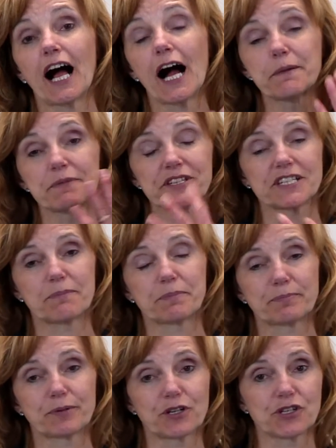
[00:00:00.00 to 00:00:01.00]
I'm the type
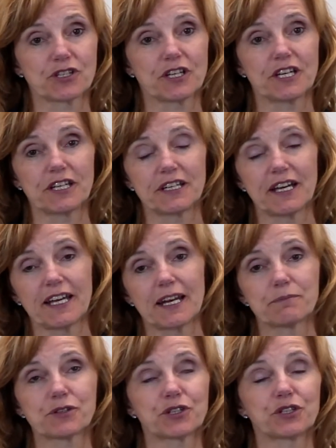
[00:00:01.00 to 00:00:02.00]
of person, and
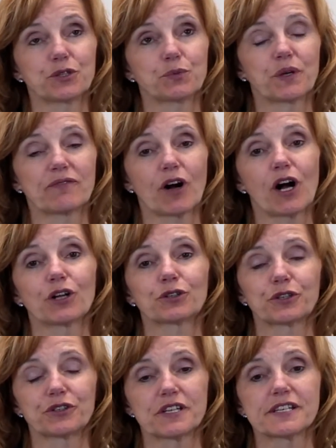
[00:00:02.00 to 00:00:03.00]
I'm sure we've all
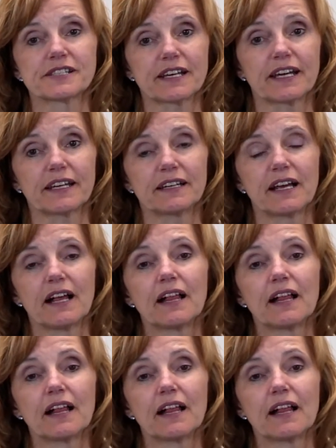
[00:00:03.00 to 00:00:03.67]
heard this saying,